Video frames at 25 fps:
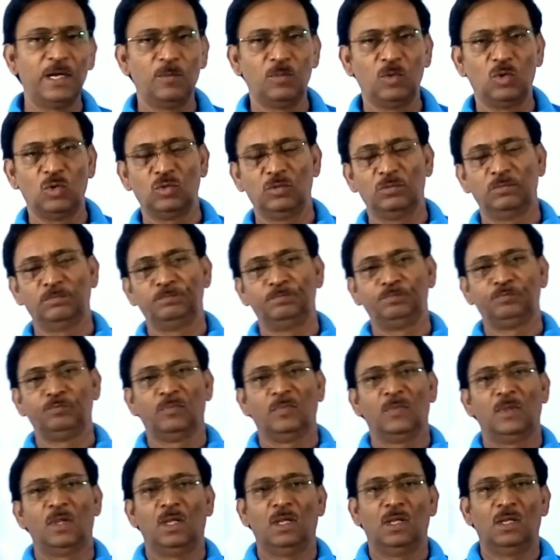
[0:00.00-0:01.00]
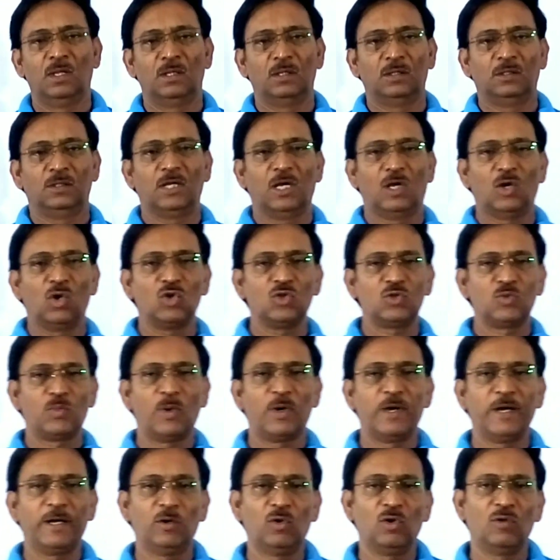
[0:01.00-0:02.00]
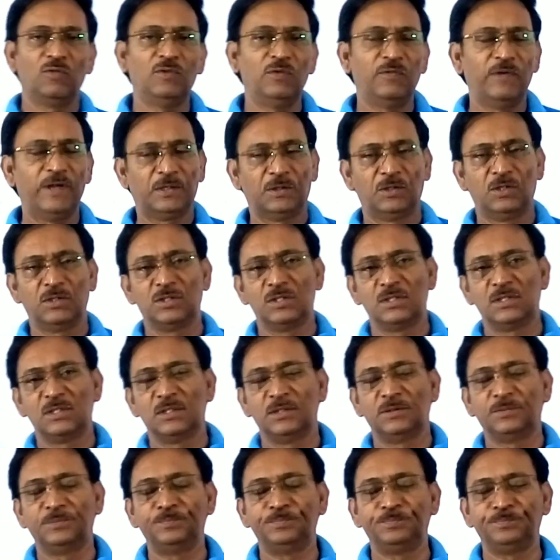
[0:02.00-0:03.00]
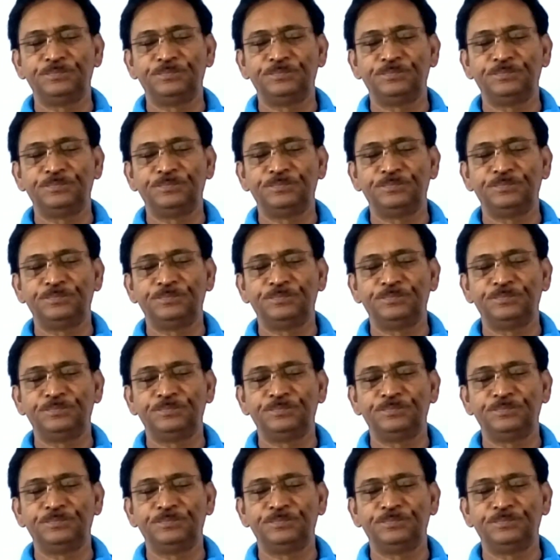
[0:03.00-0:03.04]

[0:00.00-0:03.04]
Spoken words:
about the cross product of the vectors.